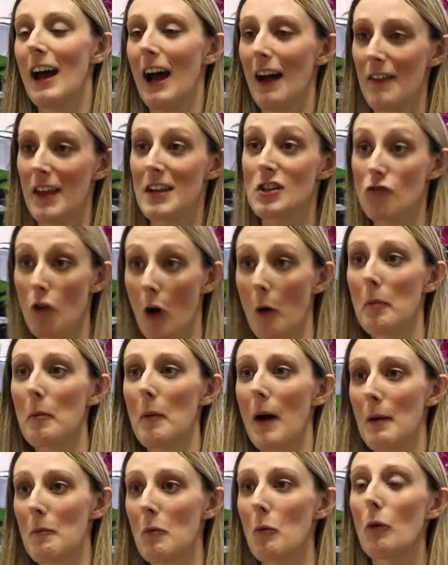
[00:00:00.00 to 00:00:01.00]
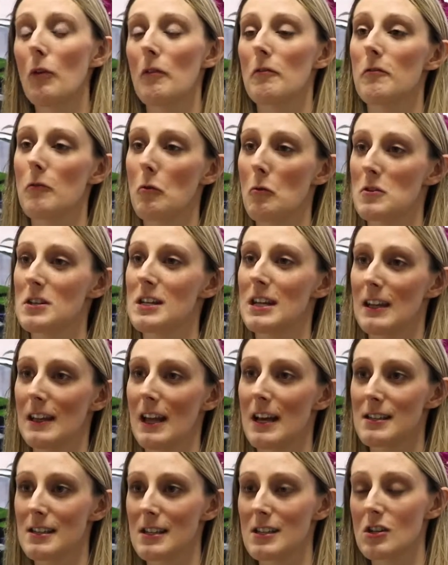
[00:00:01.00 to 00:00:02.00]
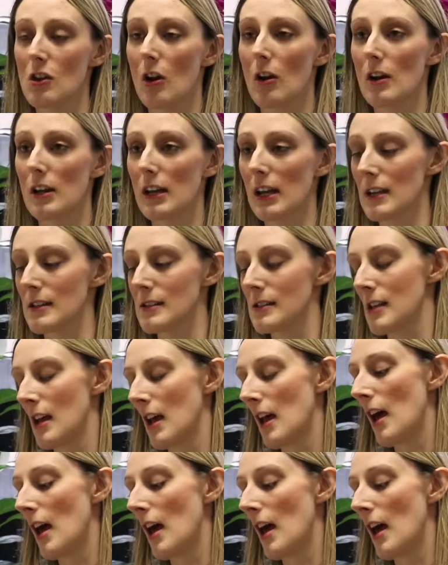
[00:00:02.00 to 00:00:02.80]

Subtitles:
and they drop by more than 40 in their systolic is